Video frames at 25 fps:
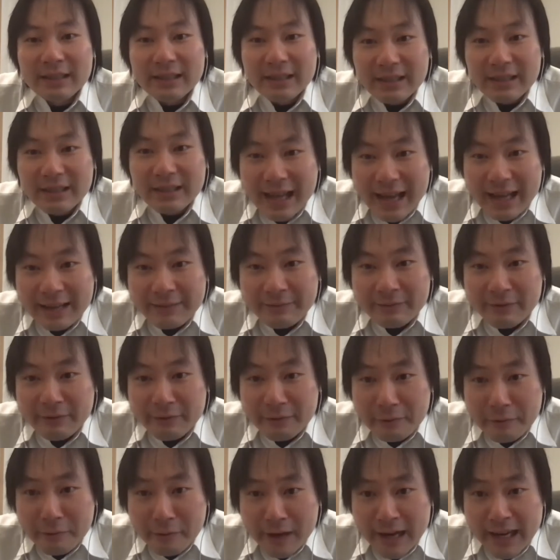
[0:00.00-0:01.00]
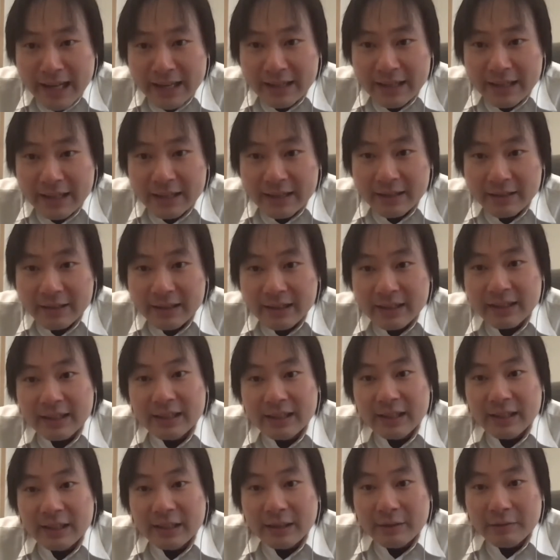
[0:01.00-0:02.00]
9th grade
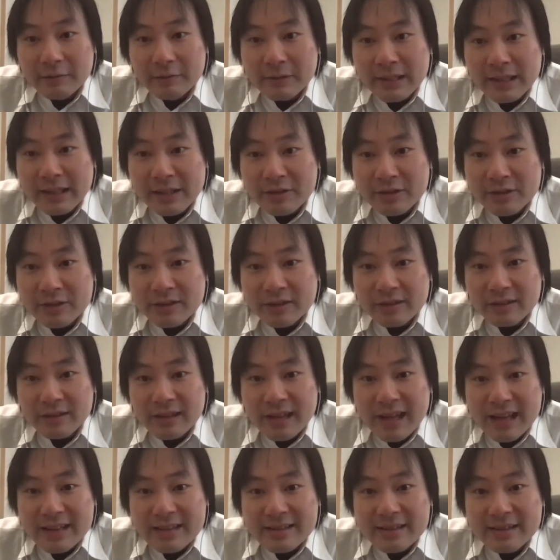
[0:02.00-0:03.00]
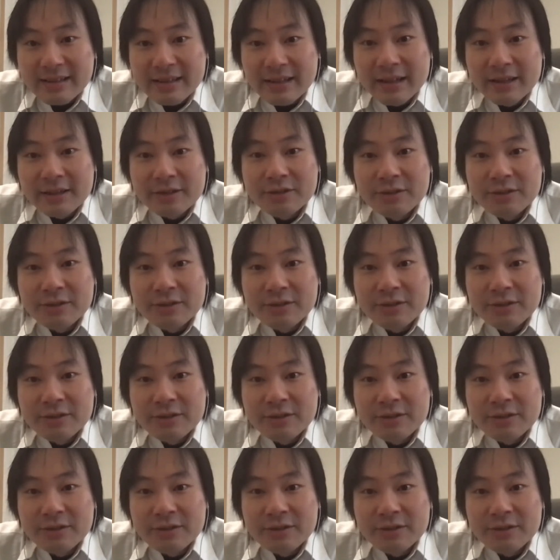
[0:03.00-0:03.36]
religion class. She